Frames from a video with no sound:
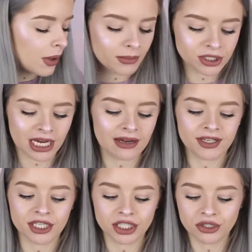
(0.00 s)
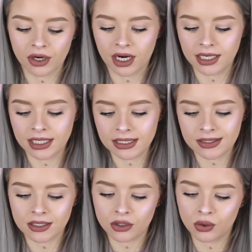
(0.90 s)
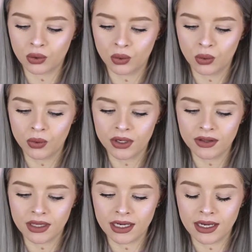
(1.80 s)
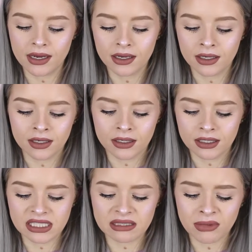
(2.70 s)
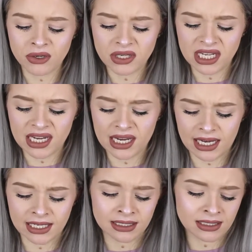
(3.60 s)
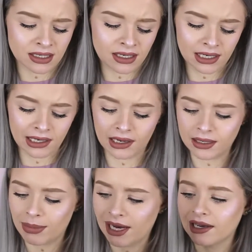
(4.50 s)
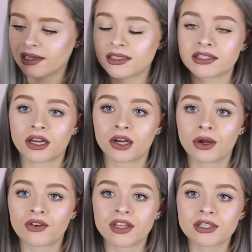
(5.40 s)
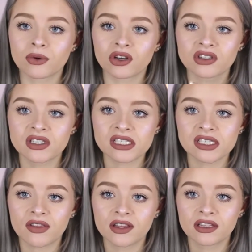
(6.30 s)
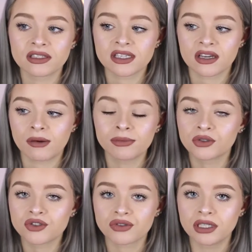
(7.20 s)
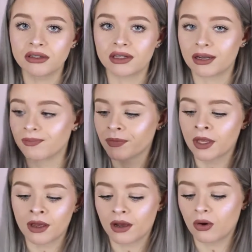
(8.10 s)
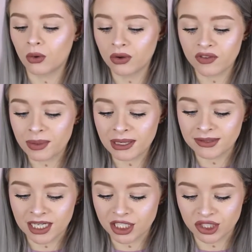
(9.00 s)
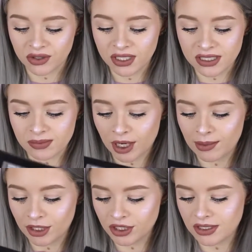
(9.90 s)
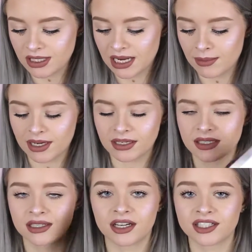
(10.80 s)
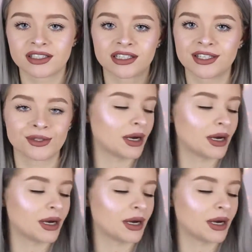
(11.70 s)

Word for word: one, which I haven't actually tried, is called the Smoky and Highlight palette. So if this one looks like something that's up your street, then all of the pigmentation on these is pretty much the same and I just think these are